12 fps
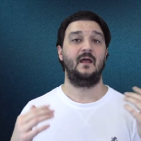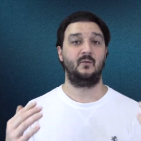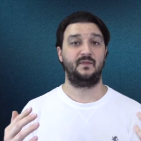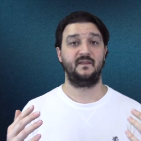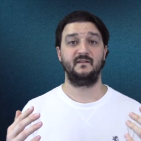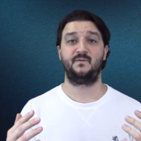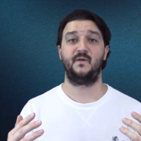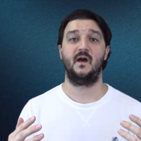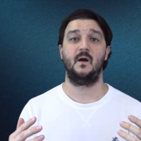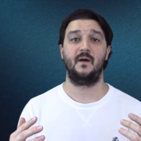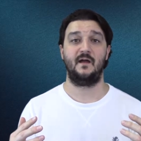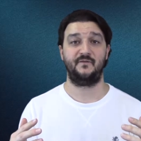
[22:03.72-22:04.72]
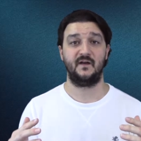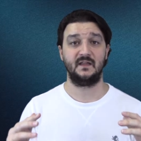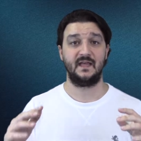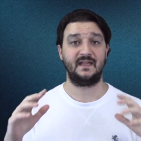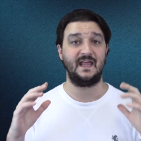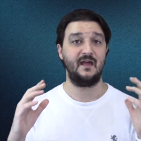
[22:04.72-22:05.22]
And with this film, I felt
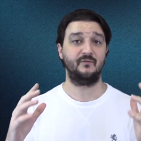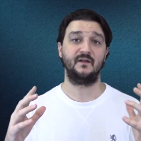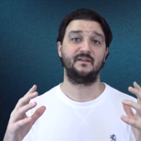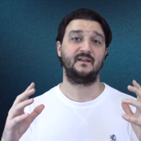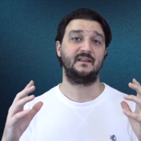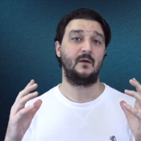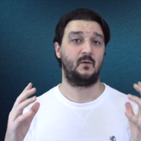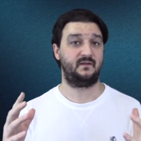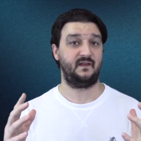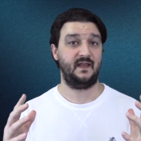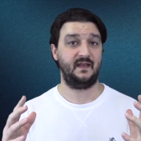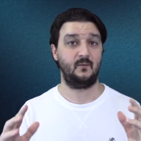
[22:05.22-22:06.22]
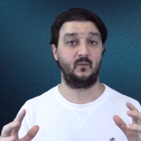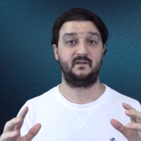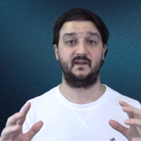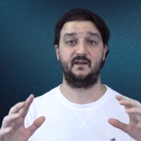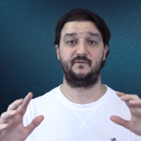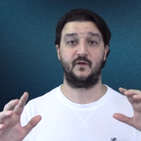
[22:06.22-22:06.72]
like everything that was in it
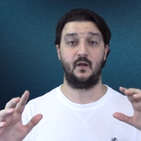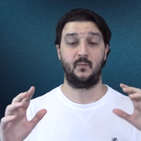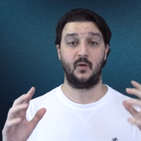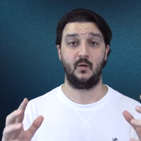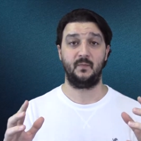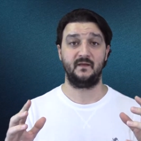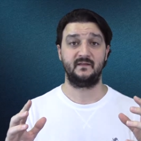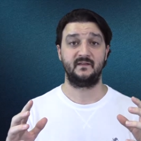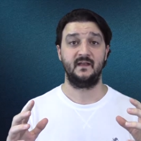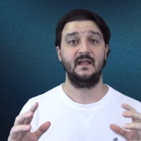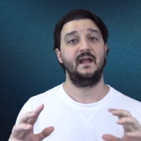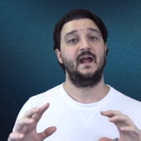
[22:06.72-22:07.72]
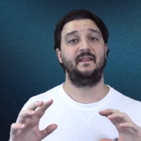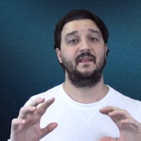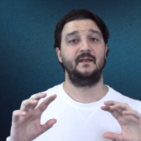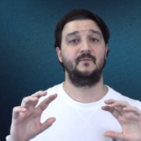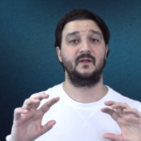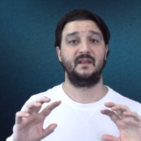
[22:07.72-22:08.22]
was in it for a purpose, and they
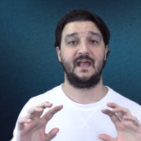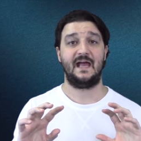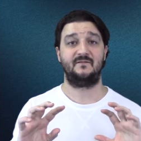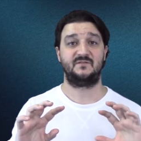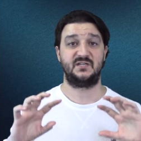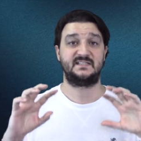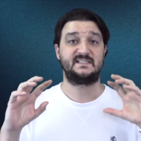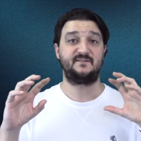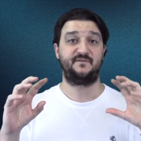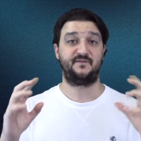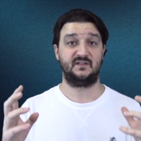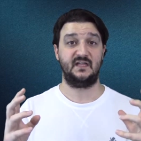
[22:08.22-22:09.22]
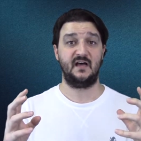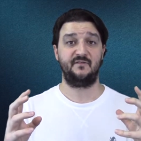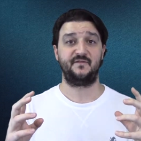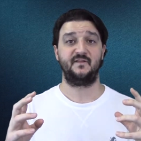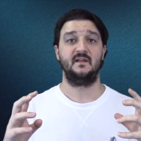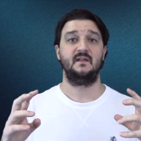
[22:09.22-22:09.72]
didn't really have just
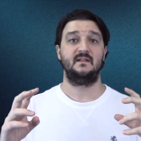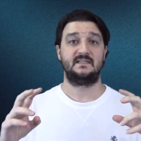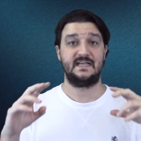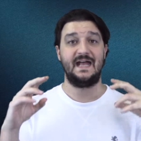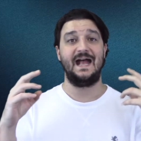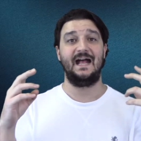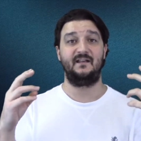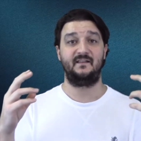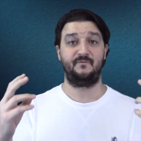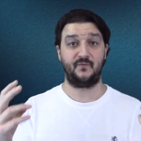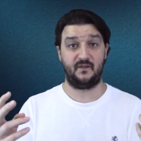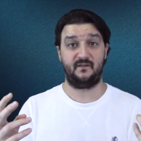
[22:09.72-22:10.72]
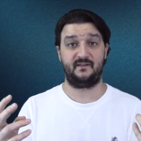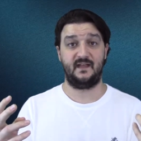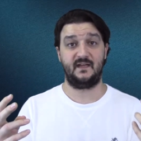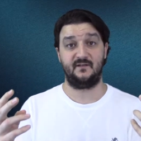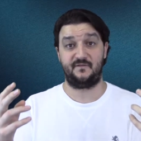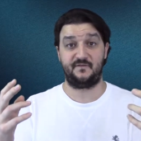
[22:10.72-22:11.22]
fluff to add for the
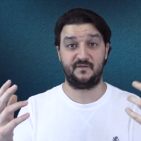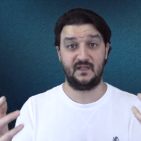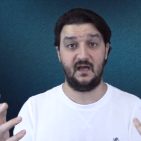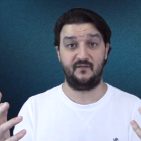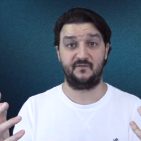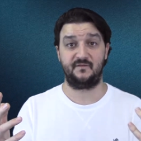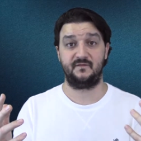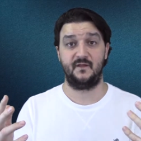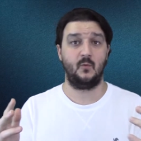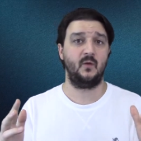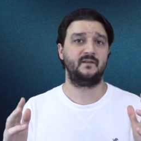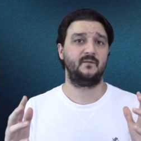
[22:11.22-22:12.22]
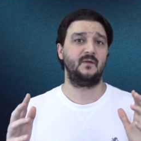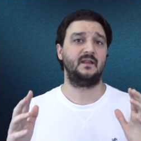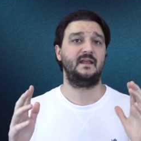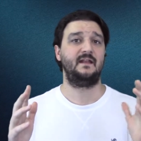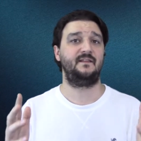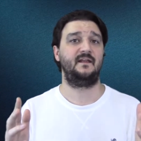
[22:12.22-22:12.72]
sake of fluff. There wasn't
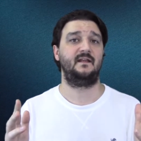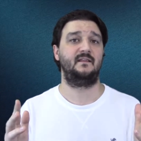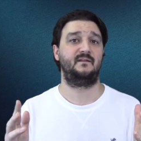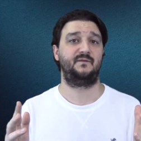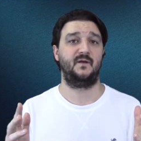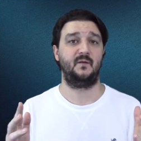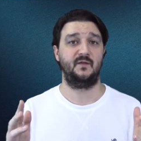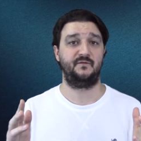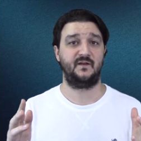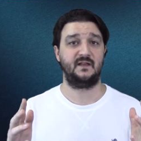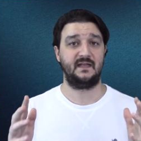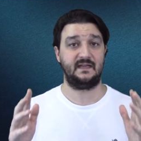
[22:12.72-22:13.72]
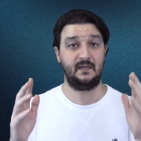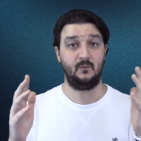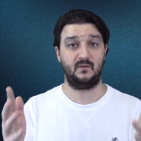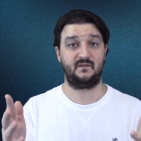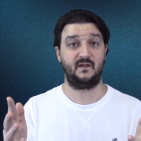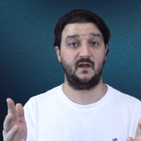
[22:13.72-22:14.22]
really anything in this film that felt like it
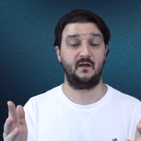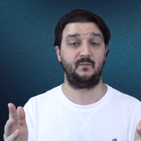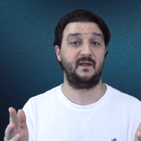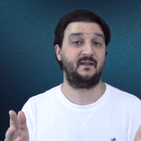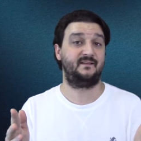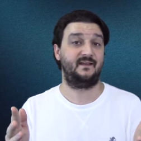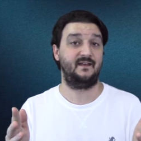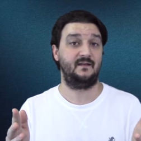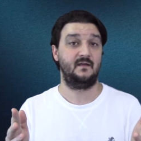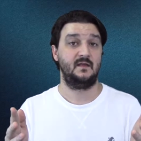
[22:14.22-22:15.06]
was there because it